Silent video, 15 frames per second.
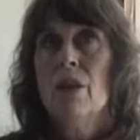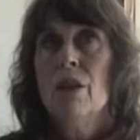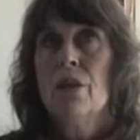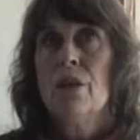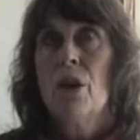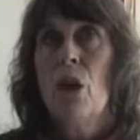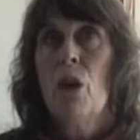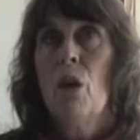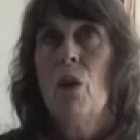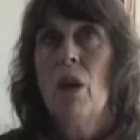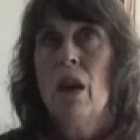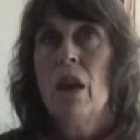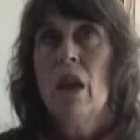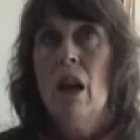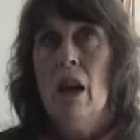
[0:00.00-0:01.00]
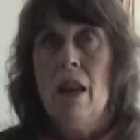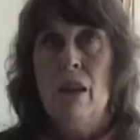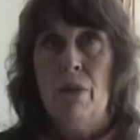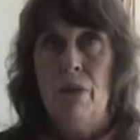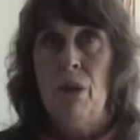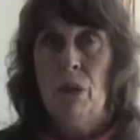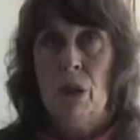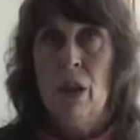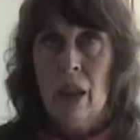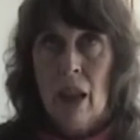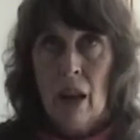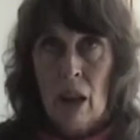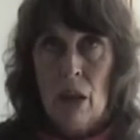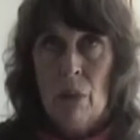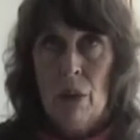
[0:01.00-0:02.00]
So if you look
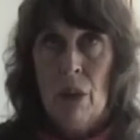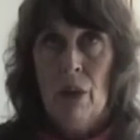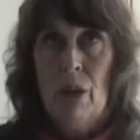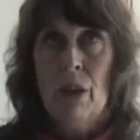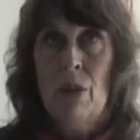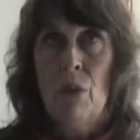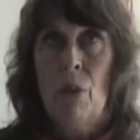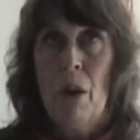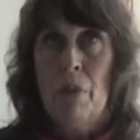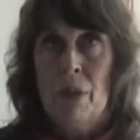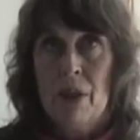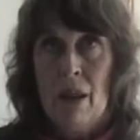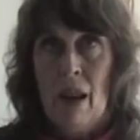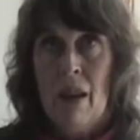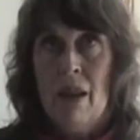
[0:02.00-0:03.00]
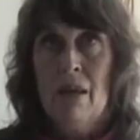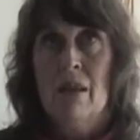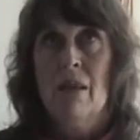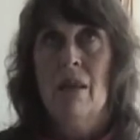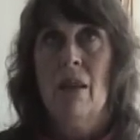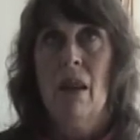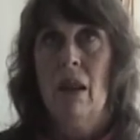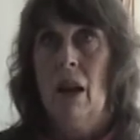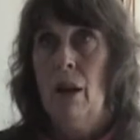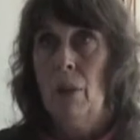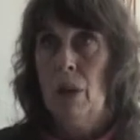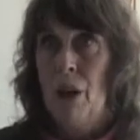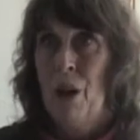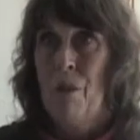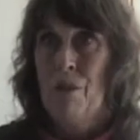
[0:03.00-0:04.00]
at a community's website, and I
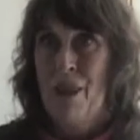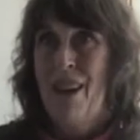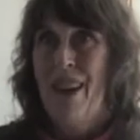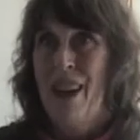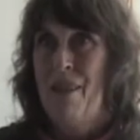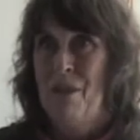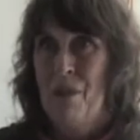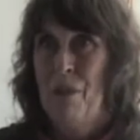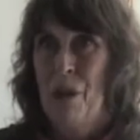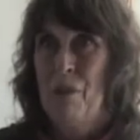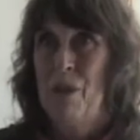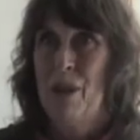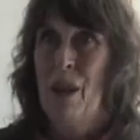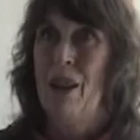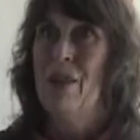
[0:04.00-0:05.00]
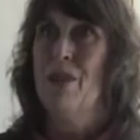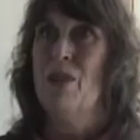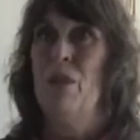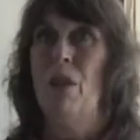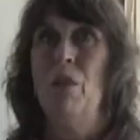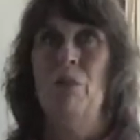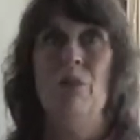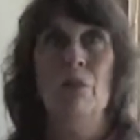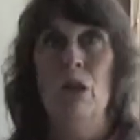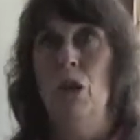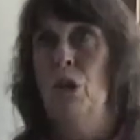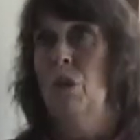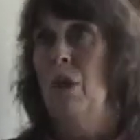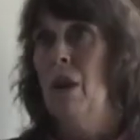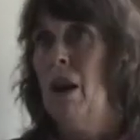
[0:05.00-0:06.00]
would hope they have a website so that
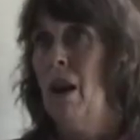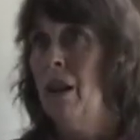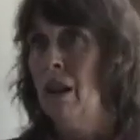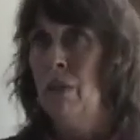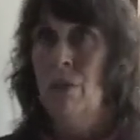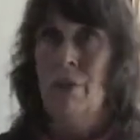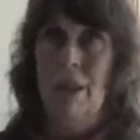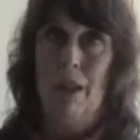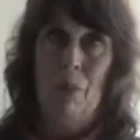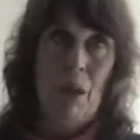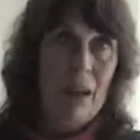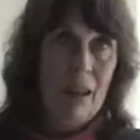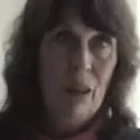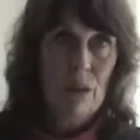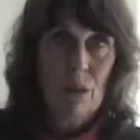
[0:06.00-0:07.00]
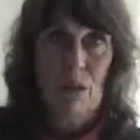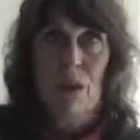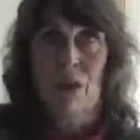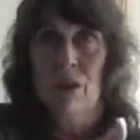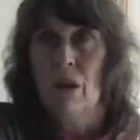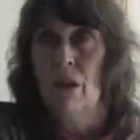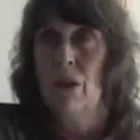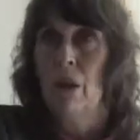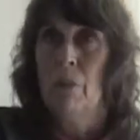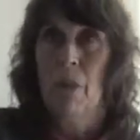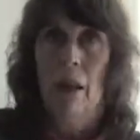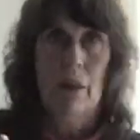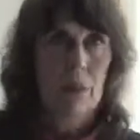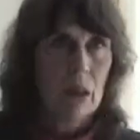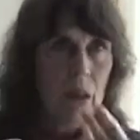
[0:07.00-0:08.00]
you and I and anybody else who wants to learn
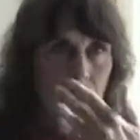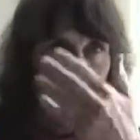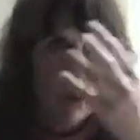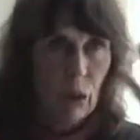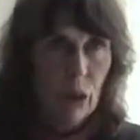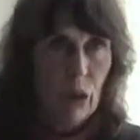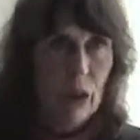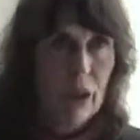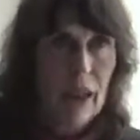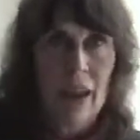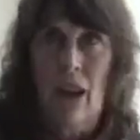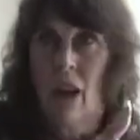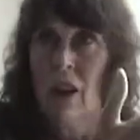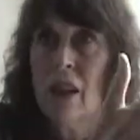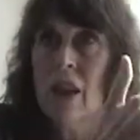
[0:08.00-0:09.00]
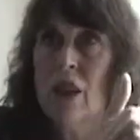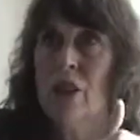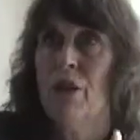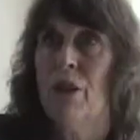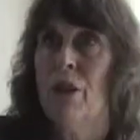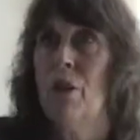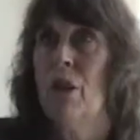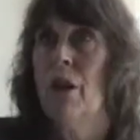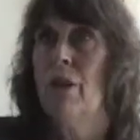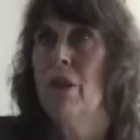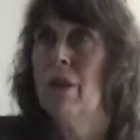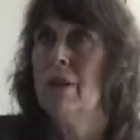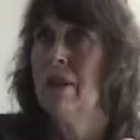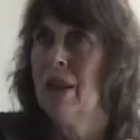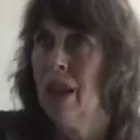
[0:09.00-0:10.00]
about them can go learn at our leisure in a way that
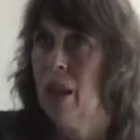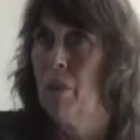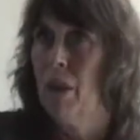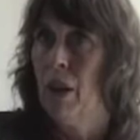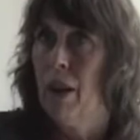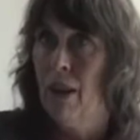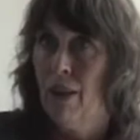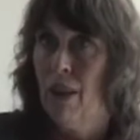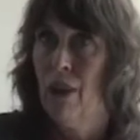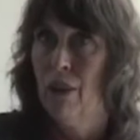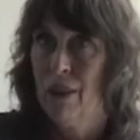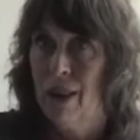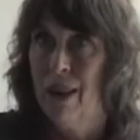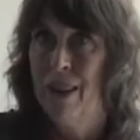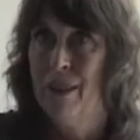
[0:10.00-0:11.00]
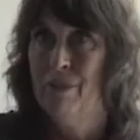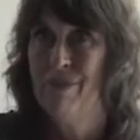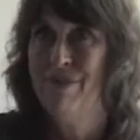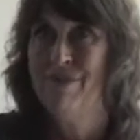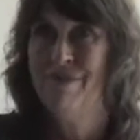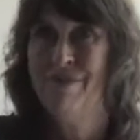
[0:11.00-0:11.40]
doesn't take up a lot of their time,